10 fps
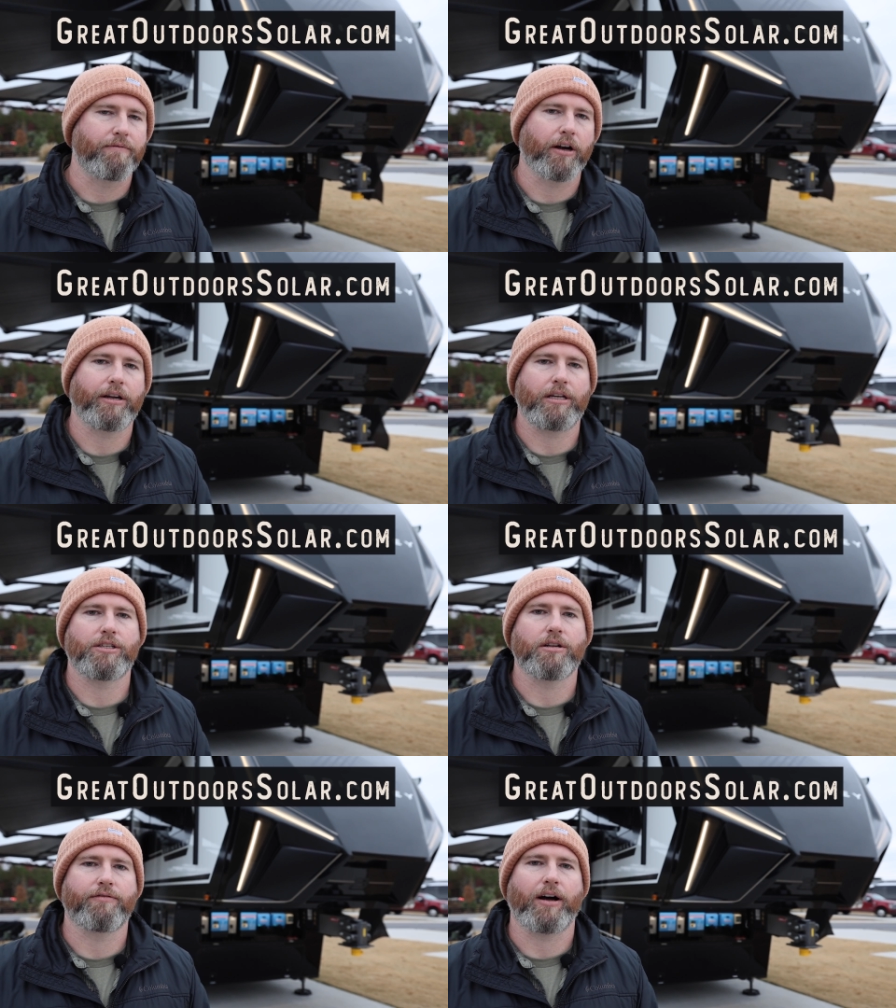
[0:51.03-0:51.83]
Very
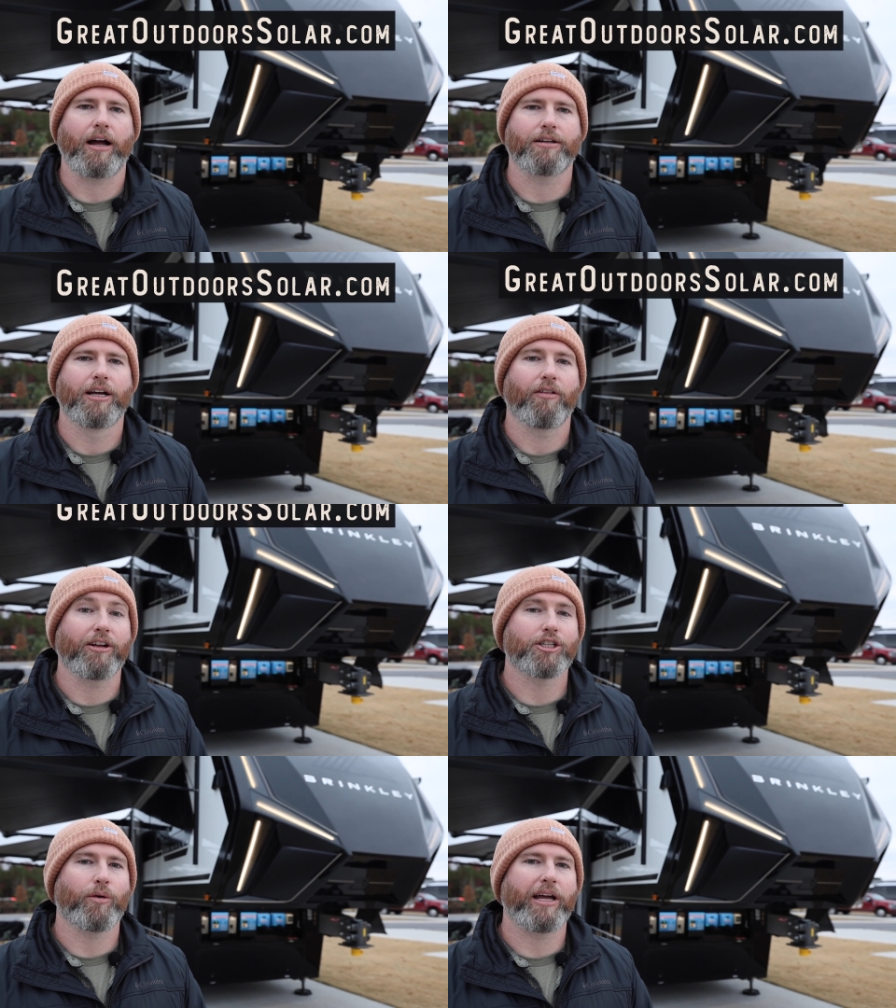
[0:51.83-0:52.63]
easy to find.
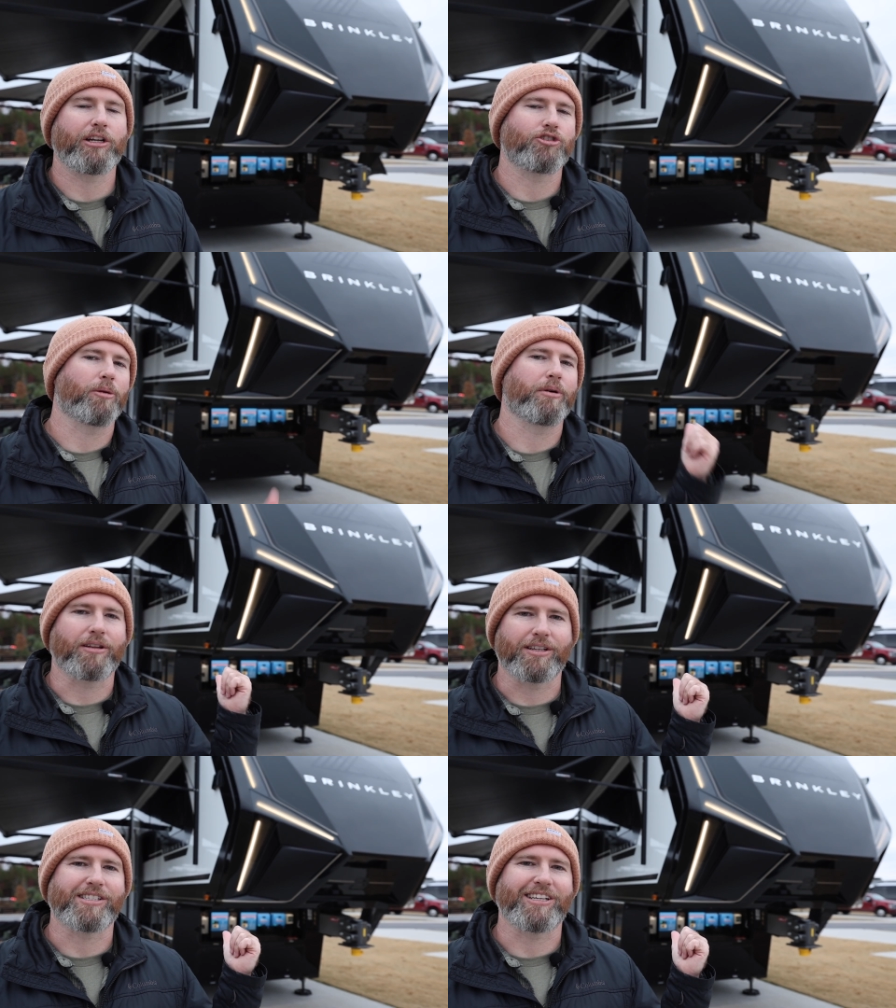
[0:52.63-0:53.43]
Let's go ahead and jump
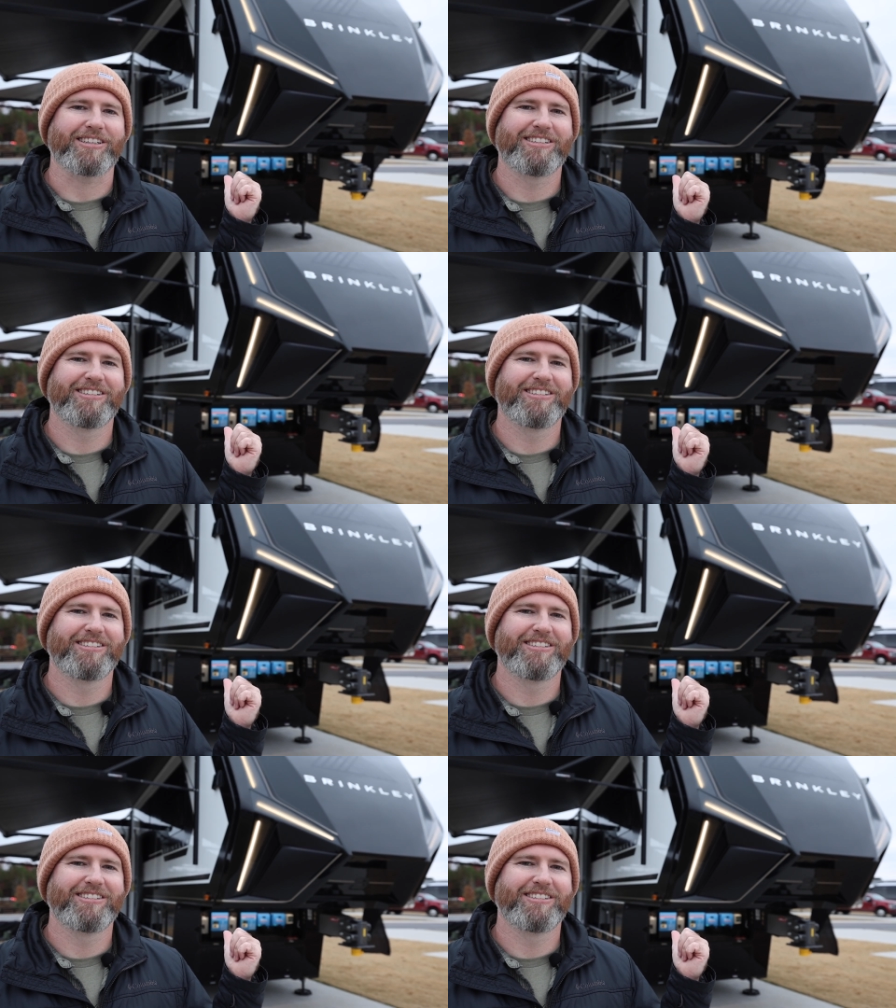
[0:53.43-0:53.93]
into this thing.